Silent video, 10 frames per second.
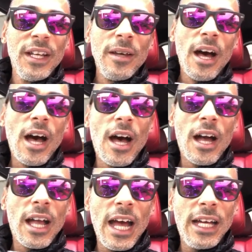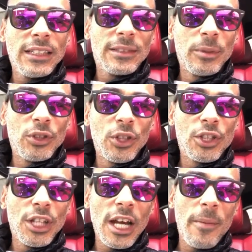Guys, be sure to
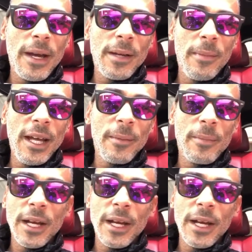check out Biker Mike.